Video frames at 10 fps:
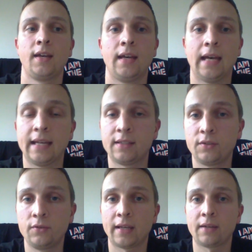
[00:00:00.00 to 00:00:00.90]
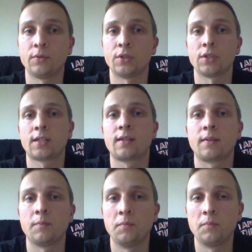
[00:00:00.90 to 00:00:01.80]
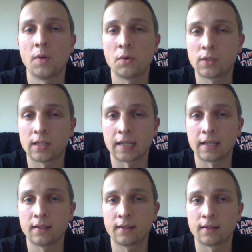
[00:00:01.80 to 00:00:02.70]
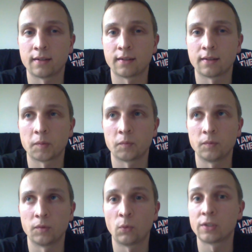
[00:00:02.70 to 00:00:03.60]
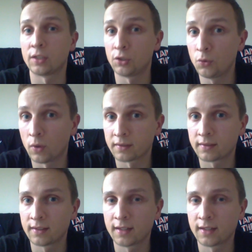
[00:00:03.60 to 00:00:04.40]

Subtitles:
adding new languages, mostly the ones that you want,